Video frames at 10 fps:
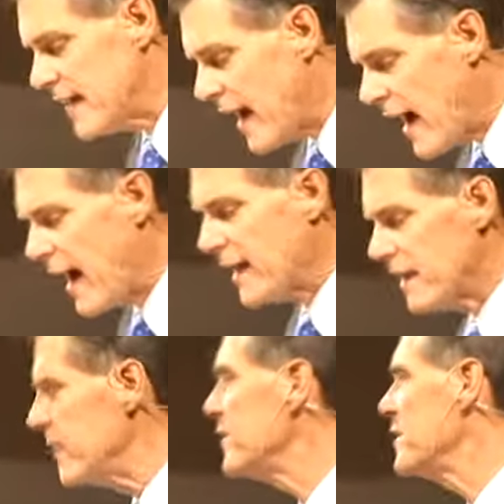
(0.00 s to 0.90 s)
died,
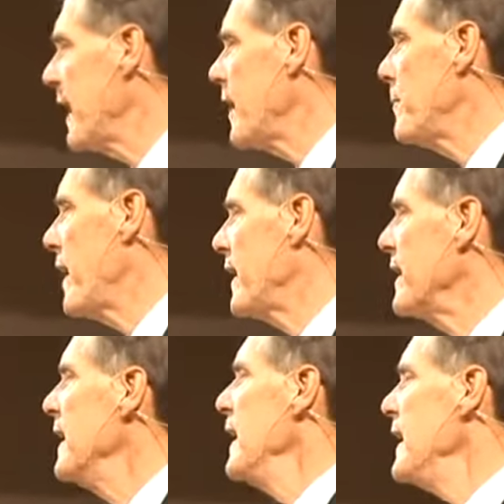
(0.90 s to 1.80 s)
lived to tell about
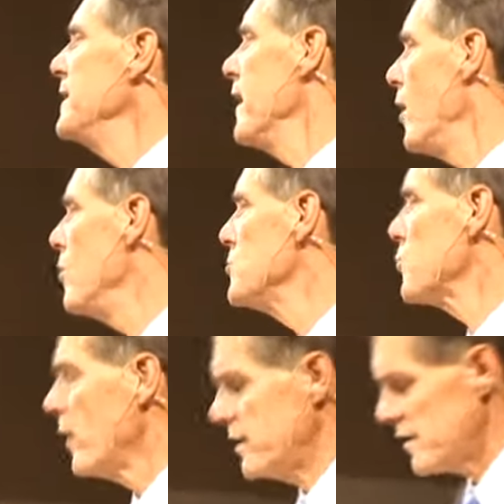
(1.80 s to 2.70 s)
it. He knows
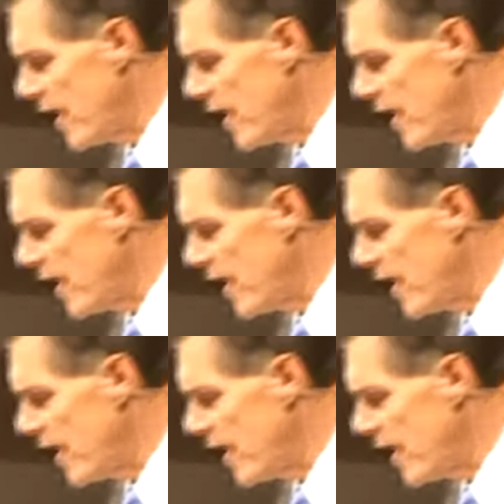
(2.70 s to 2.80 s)
what it's